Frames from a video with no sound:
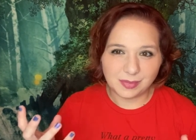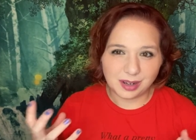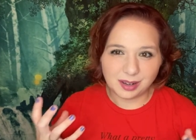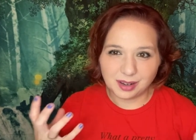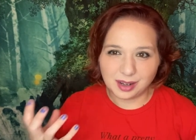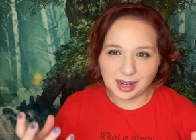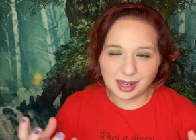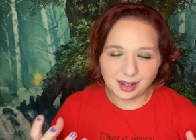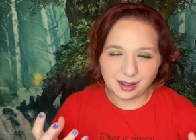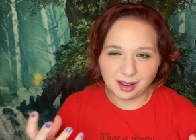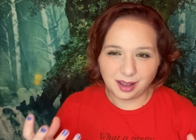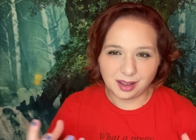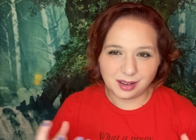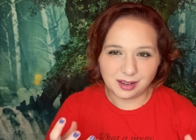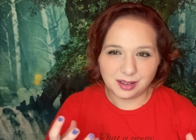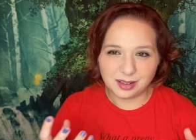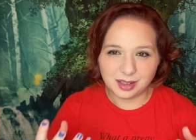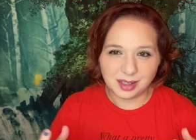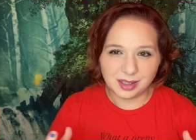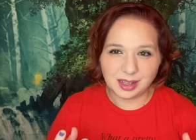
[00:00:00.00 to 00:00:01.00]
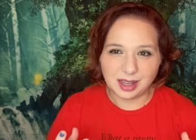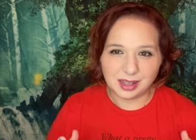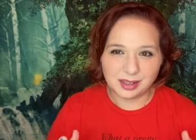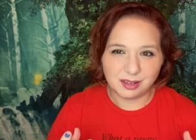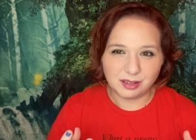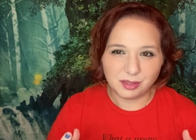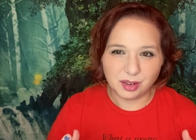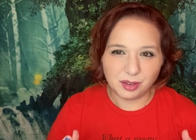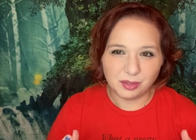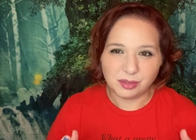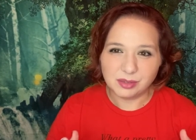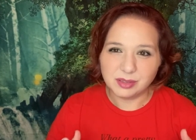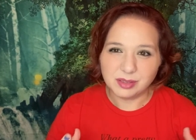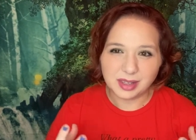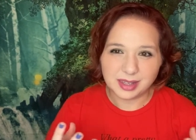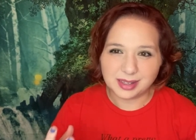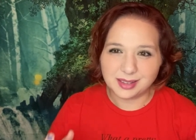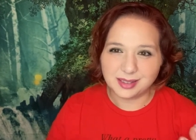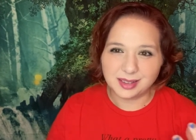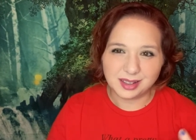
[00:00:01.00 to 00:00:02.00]
I, I, I, I don't know,
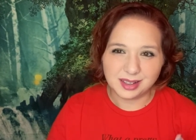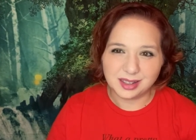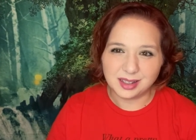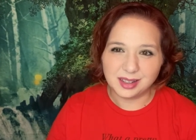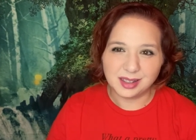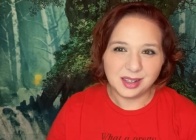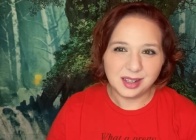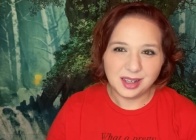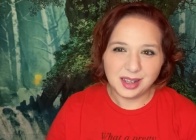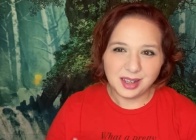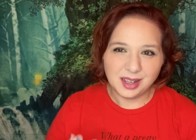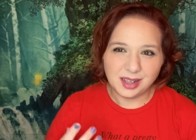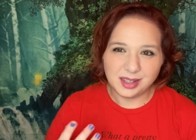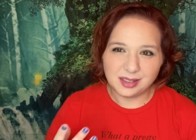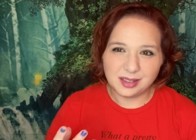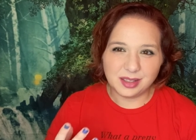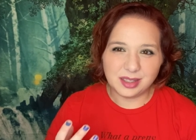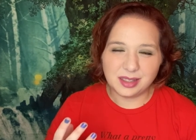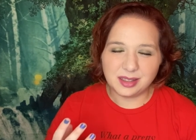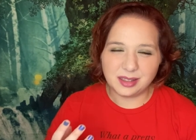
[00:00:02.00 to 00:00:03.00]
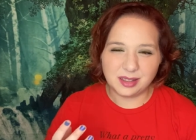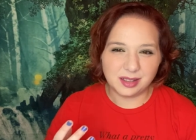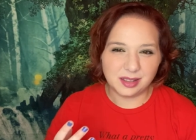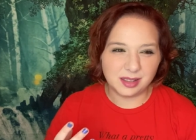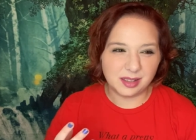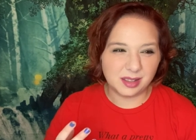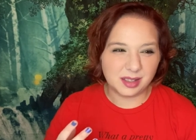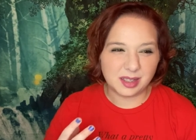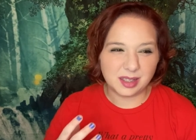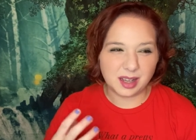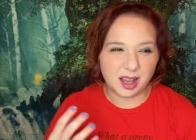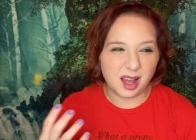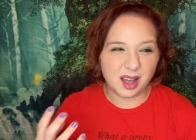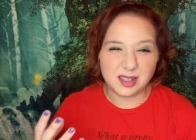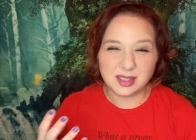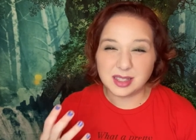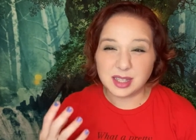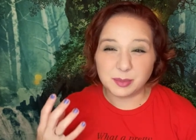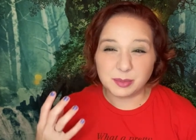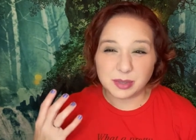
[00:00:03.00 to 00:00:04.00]
like the, the, the
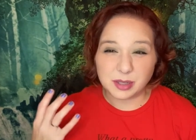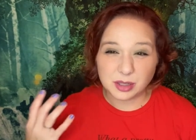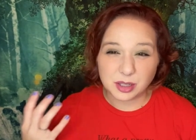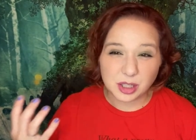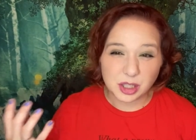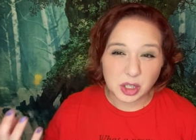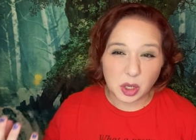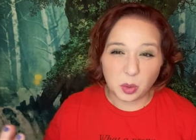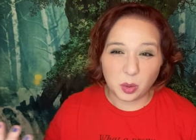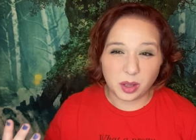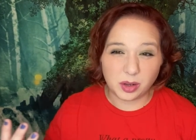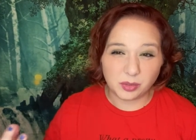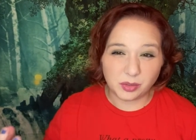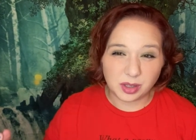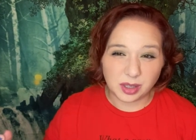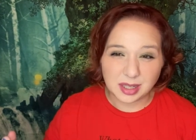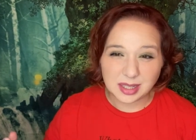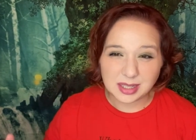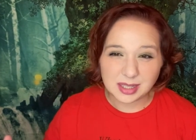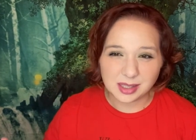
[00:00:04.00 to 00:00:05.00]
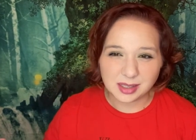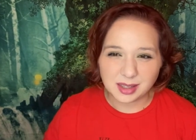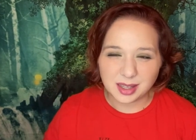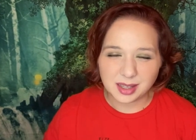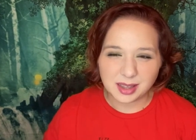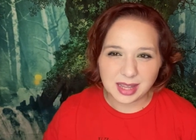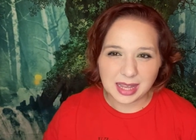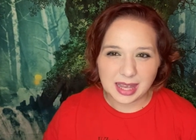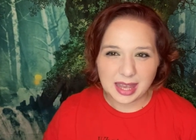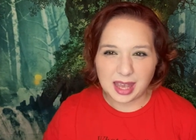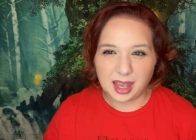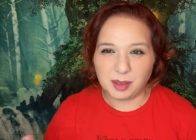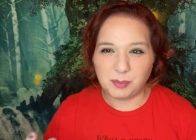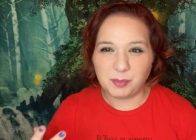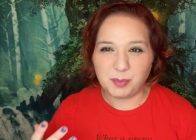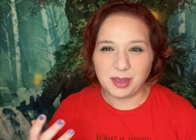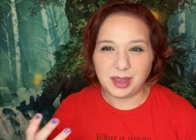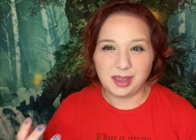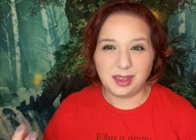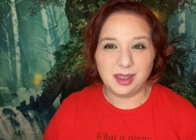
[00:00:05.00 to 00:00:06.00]
concepts are so unrealistic that they
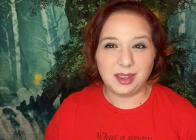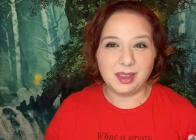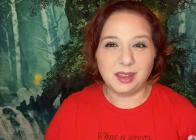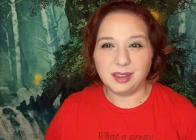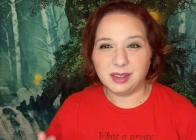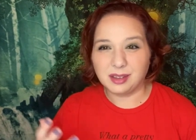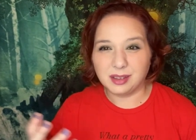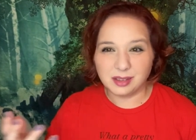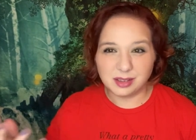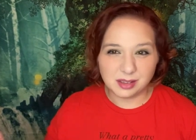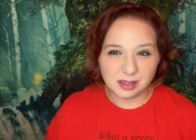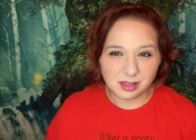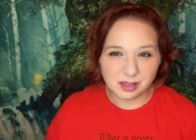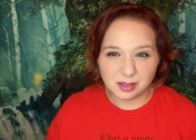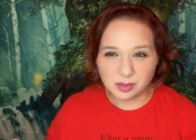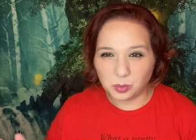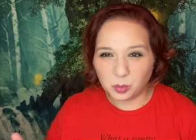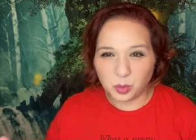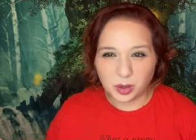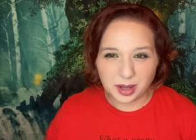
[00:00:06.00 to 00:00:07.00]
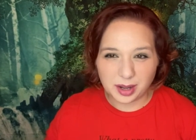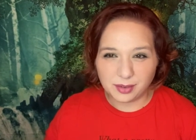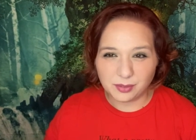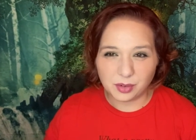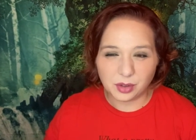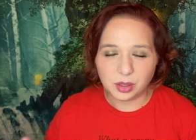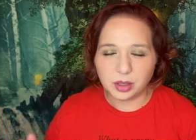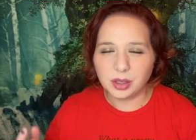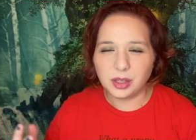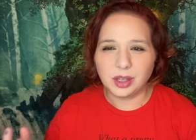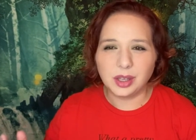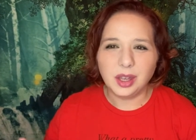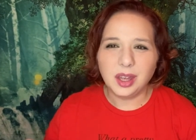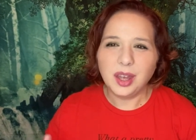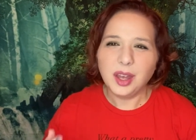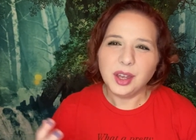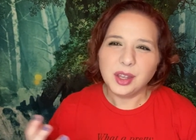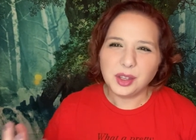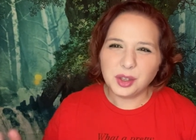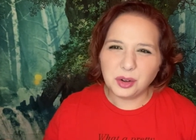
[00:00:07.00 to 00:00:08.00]
can't be whatever.
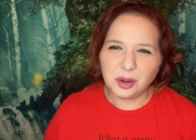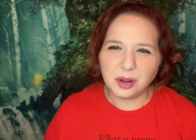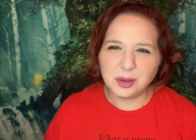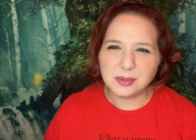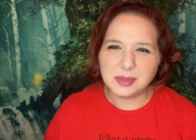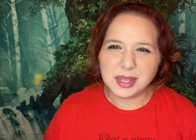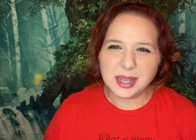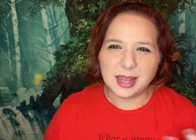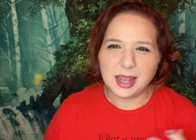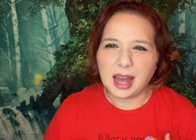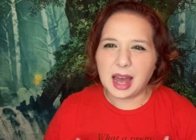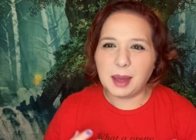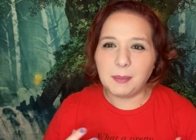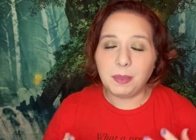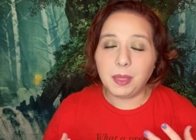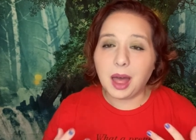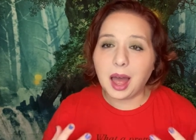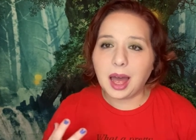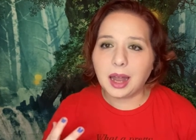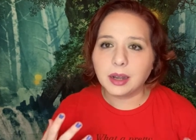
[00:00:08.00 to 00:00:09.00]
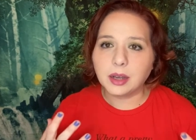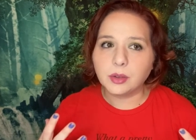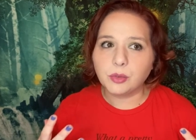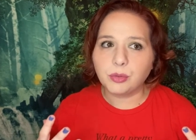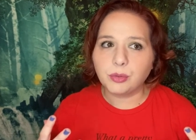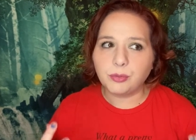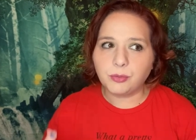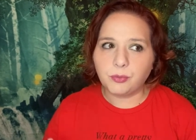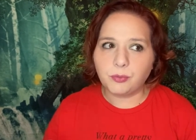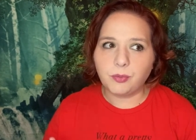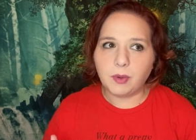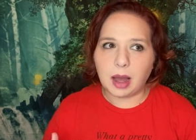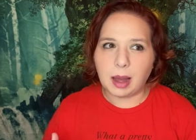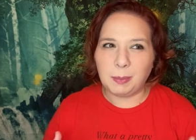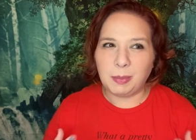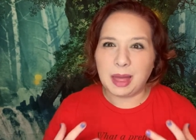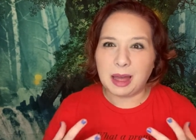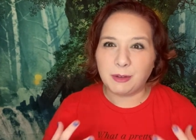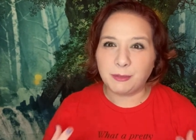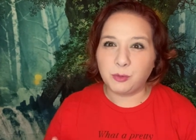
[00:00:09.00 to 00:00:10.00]
You know what I'm saying? I'm not,
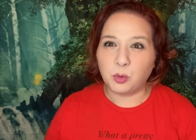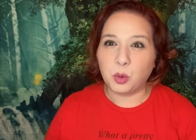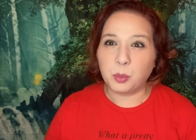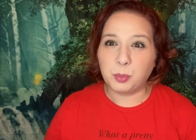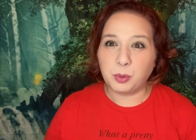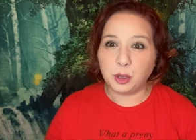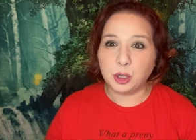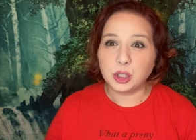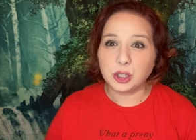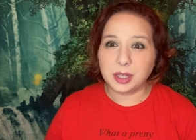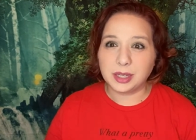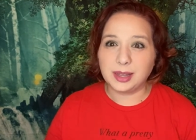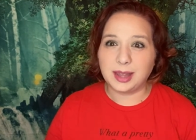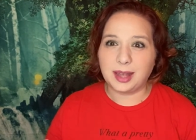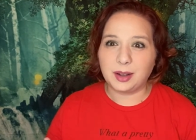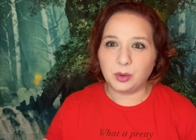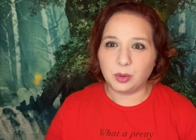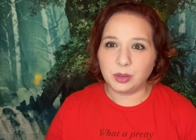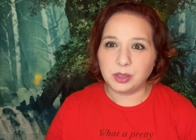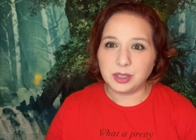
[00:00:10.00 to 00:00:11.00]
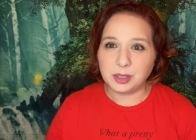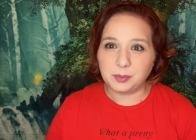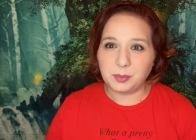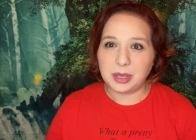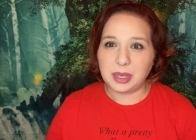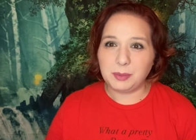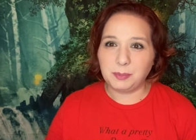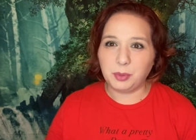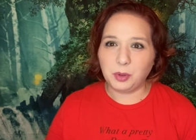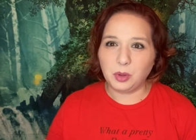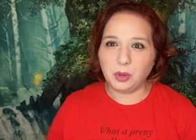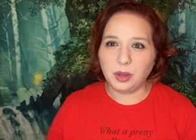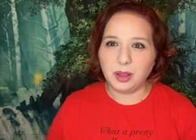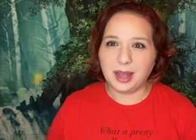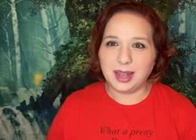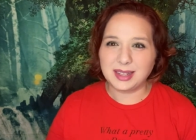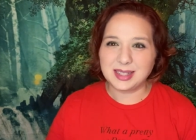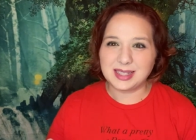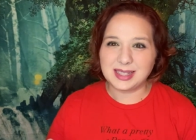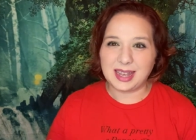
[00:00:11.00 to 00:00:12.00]
I'm not for pushing that onto
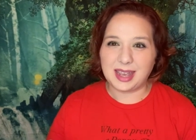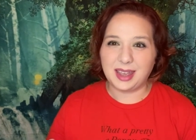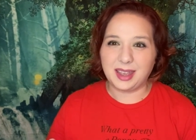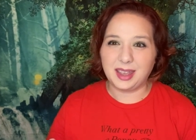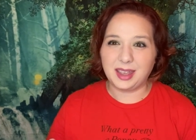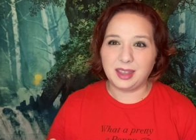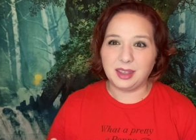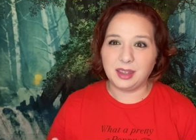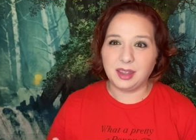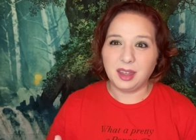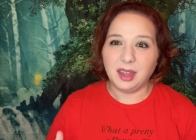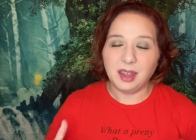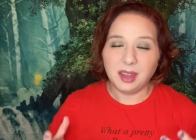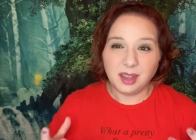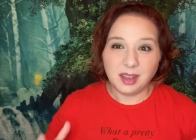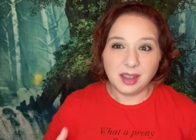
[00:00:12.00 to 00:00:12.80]
people and saying,